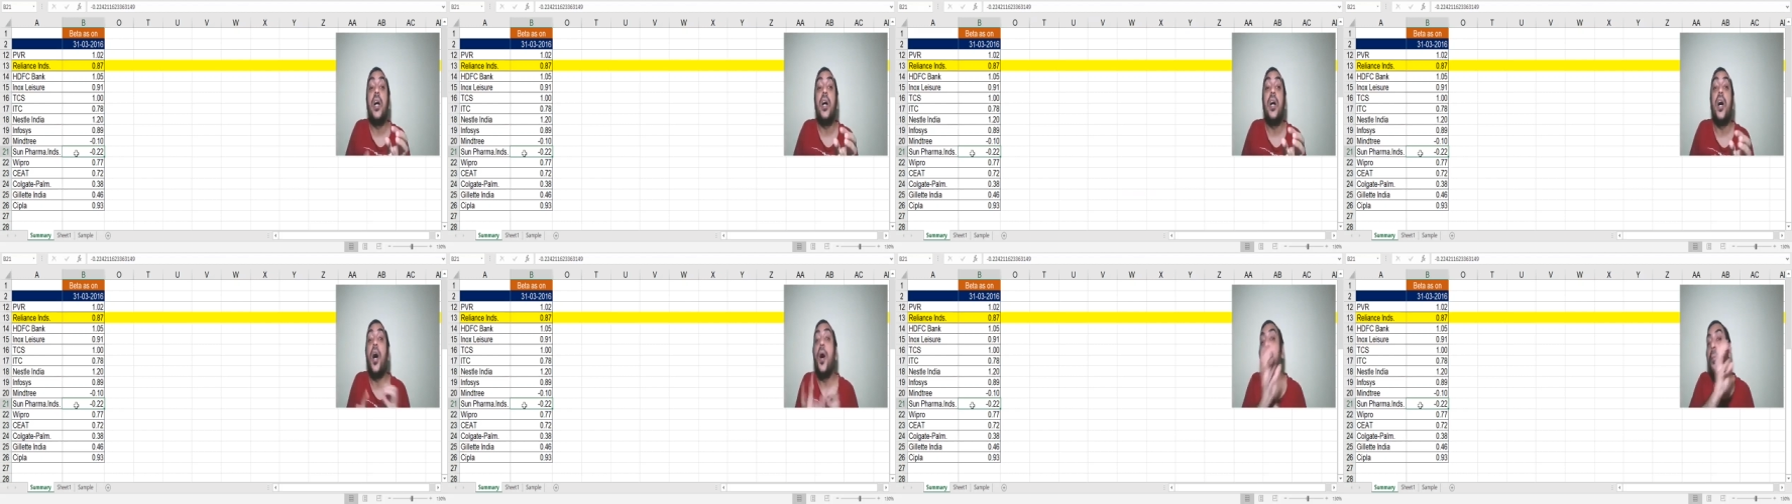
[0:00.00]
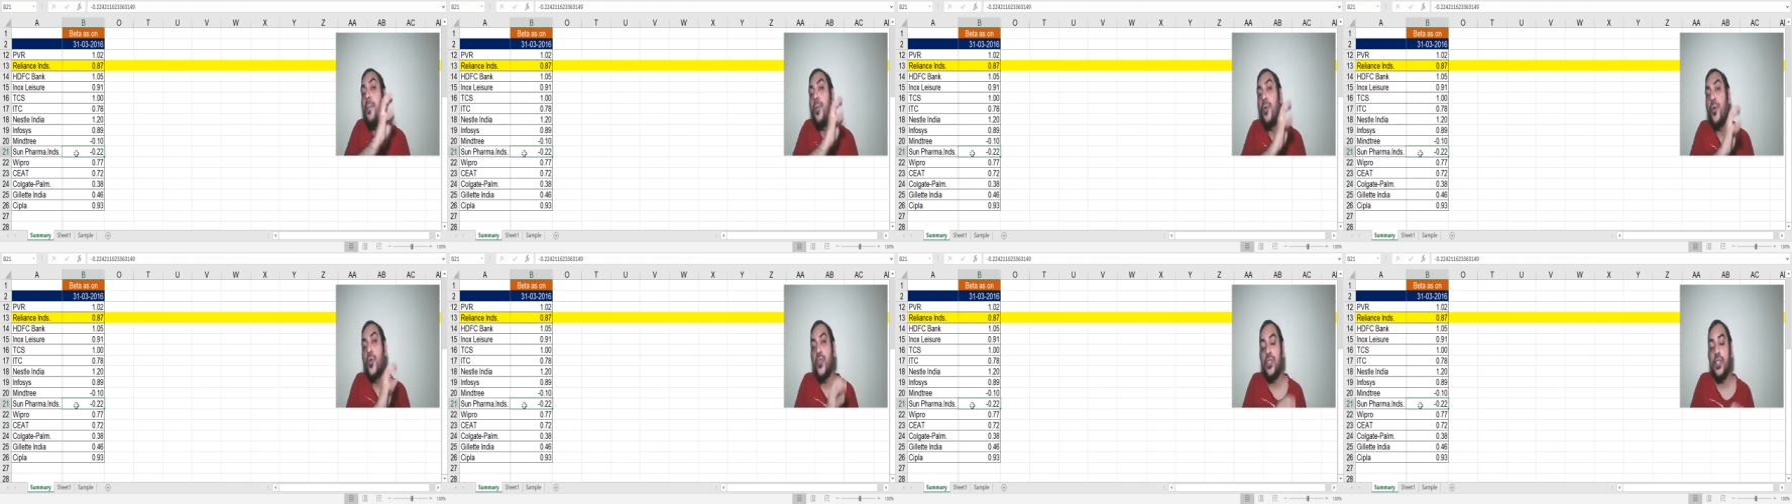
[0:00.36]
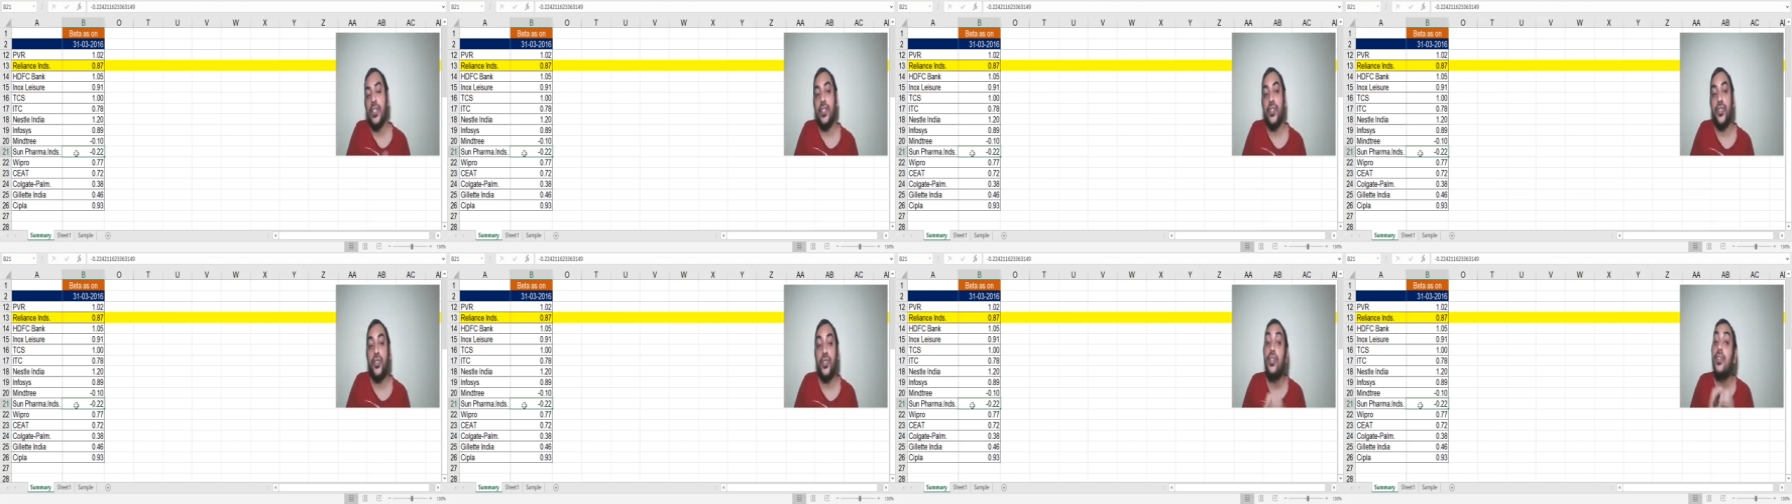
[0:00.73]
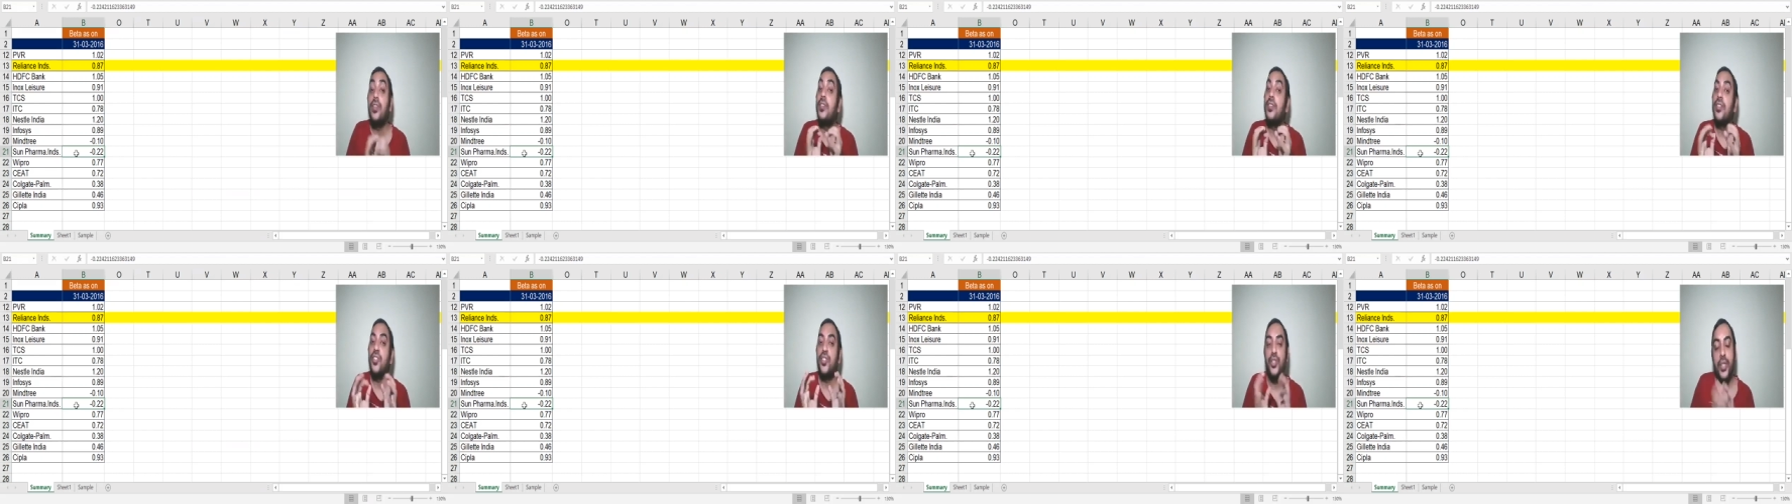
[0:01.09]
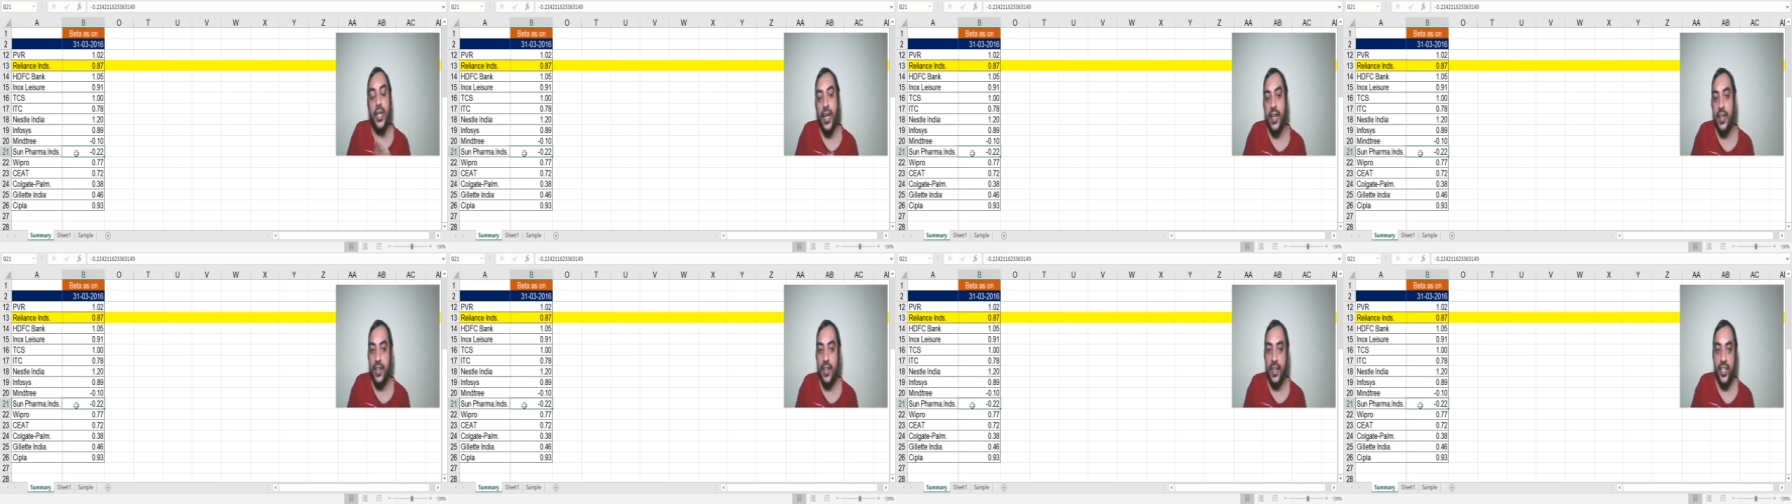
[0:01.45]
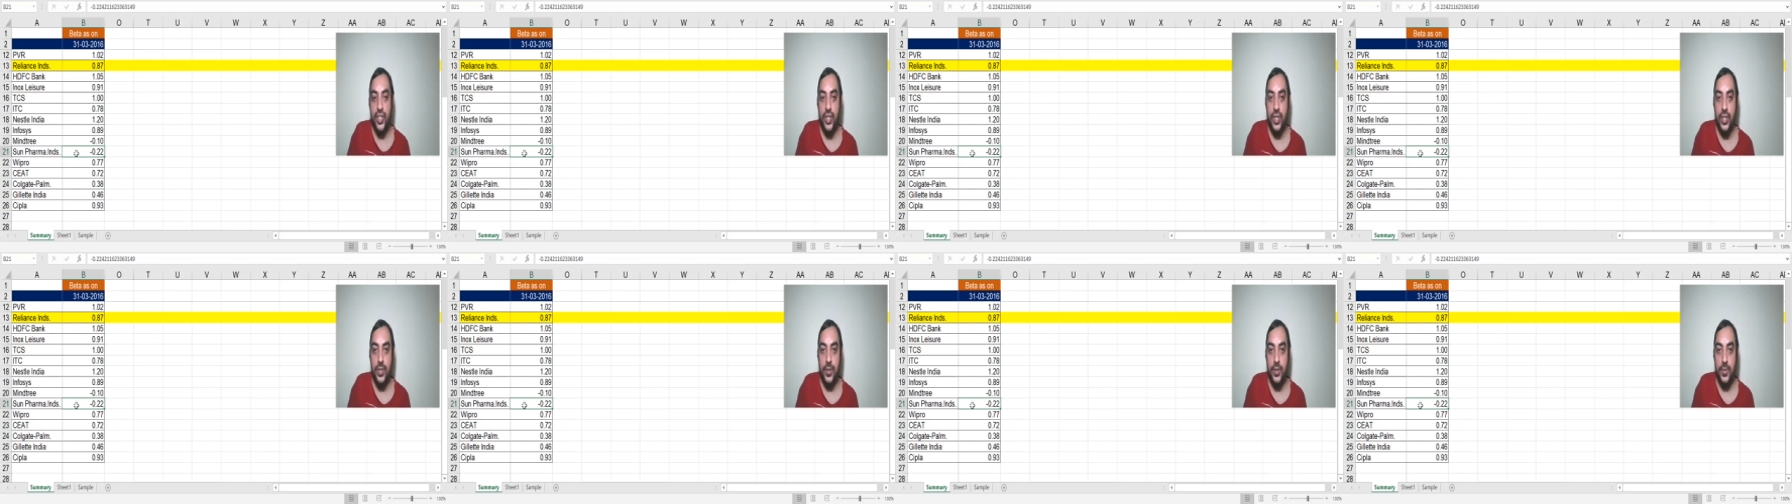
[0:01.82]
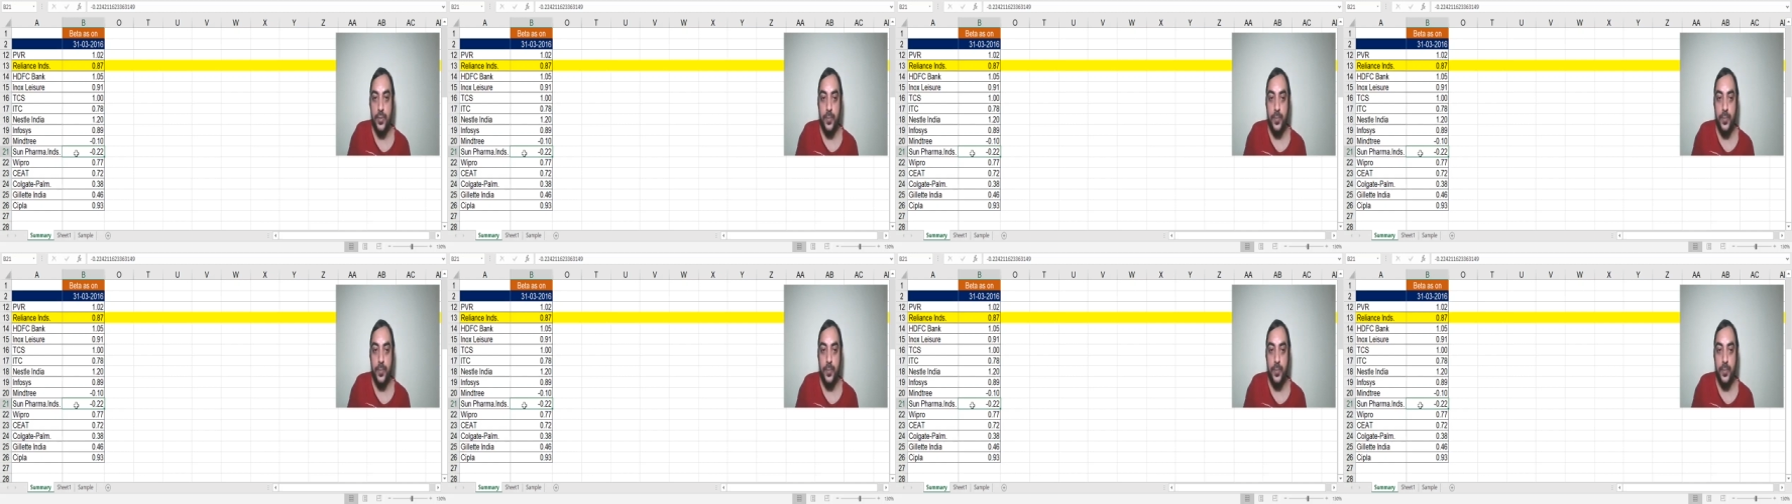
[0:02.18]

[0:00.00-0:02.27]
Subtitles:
opposite direction.